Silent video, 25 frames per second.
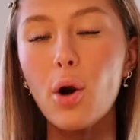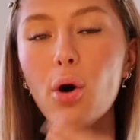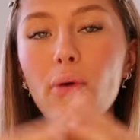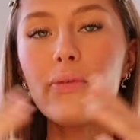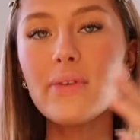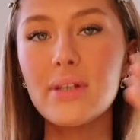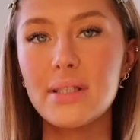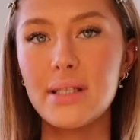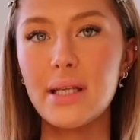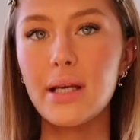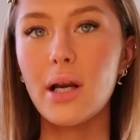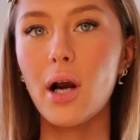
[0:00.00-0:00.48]

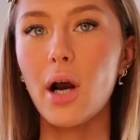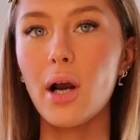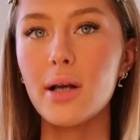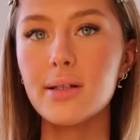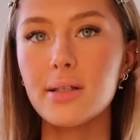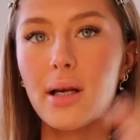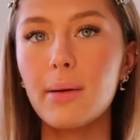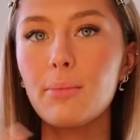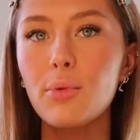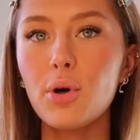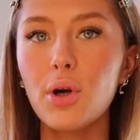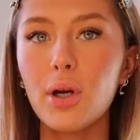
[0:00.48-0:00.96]
Obviously,
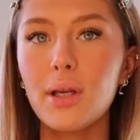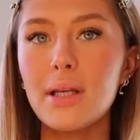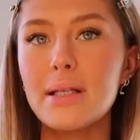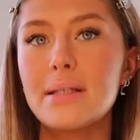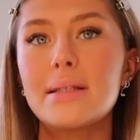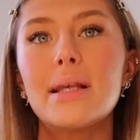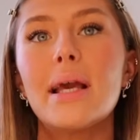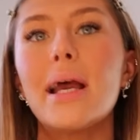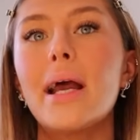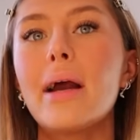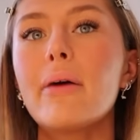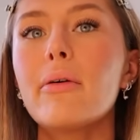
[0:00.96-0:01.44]
guys, I'm not going to
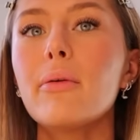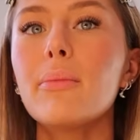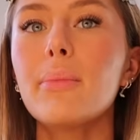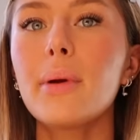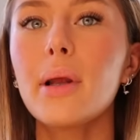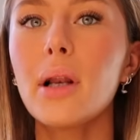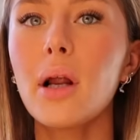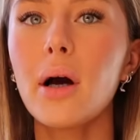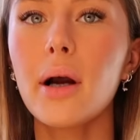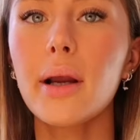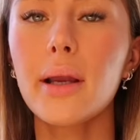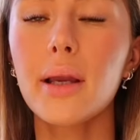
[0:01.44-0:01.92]
sit here and
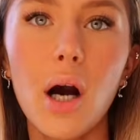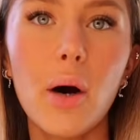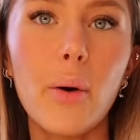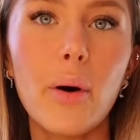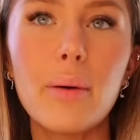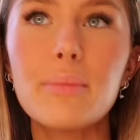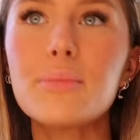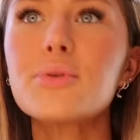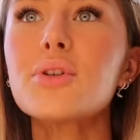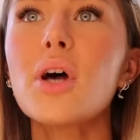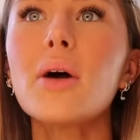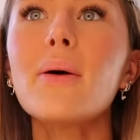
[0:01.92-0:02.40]
be like, oh,
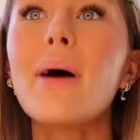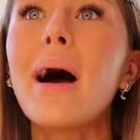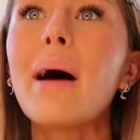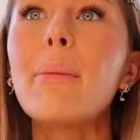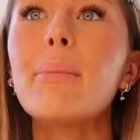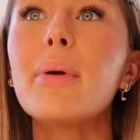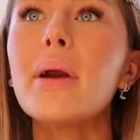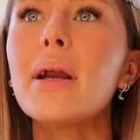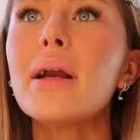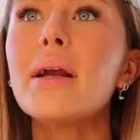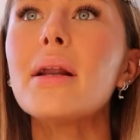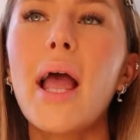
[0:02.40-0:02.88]
I'm so
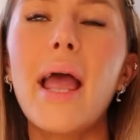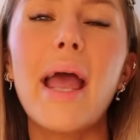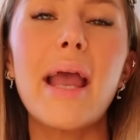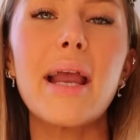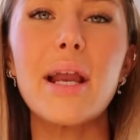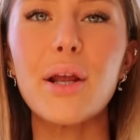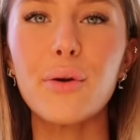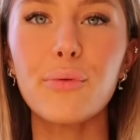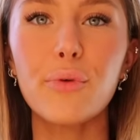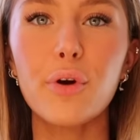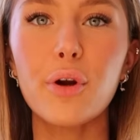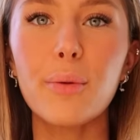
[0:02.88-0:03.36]
happy. I
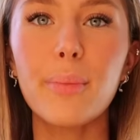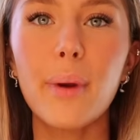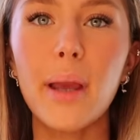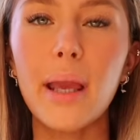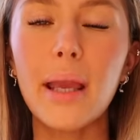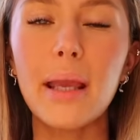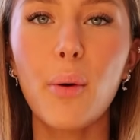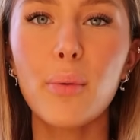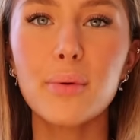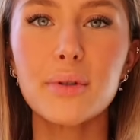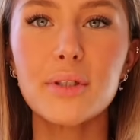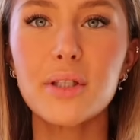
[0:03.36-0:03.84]
hated
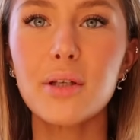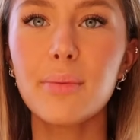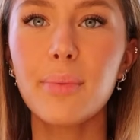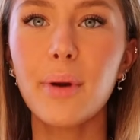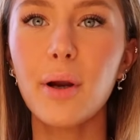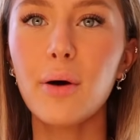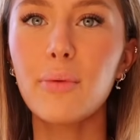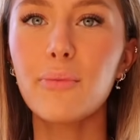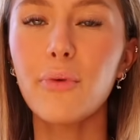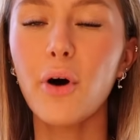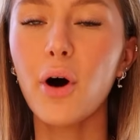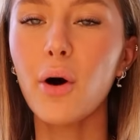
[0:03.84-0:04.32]
Ruby. I wanted to
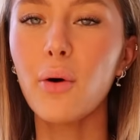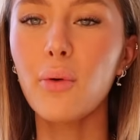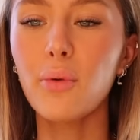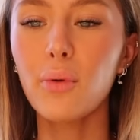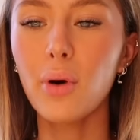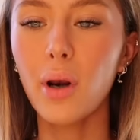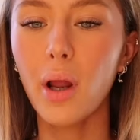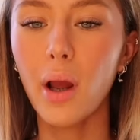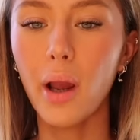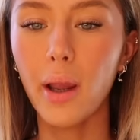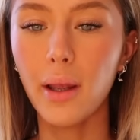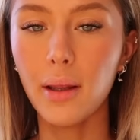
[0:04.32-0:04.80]
be on
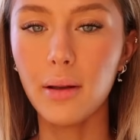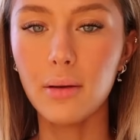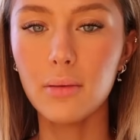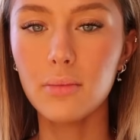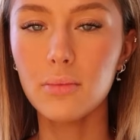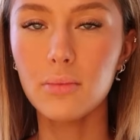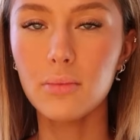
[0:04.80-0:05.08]
Vault. Like,